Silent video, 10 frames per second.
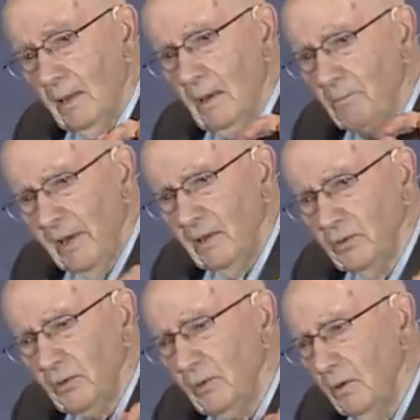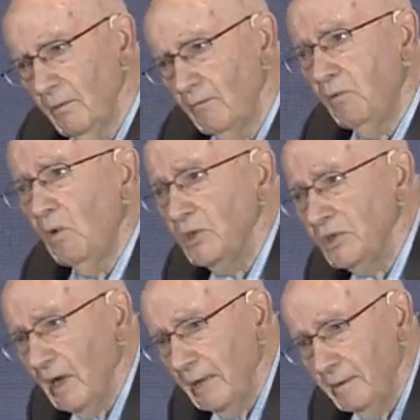competitor
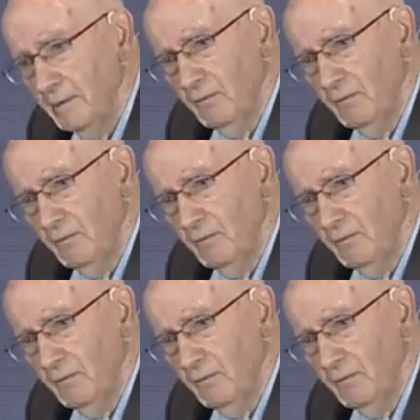foresight,